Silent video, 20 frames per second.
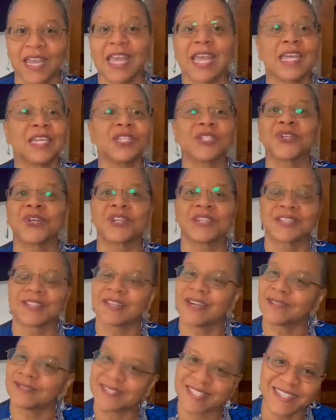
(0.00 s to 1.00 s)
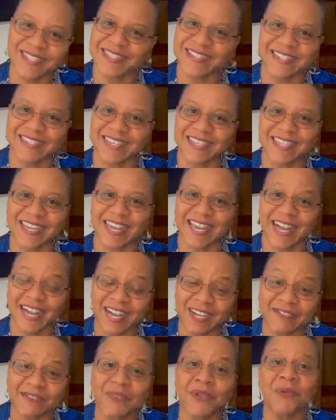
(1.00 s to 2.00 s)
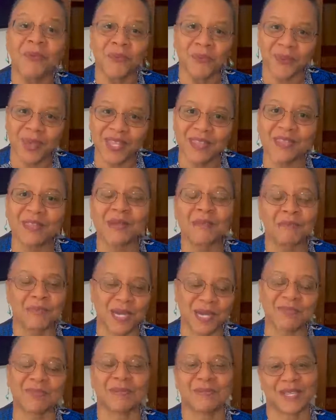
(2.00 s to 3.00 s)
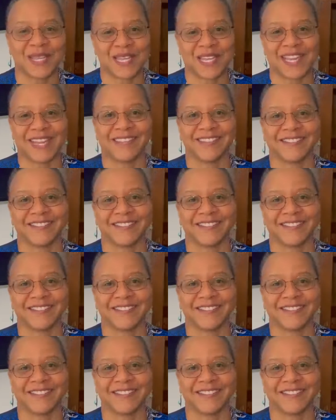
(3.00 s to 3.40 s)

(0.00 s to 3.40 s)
Enjoy this conversation that I have with Barbara Blake.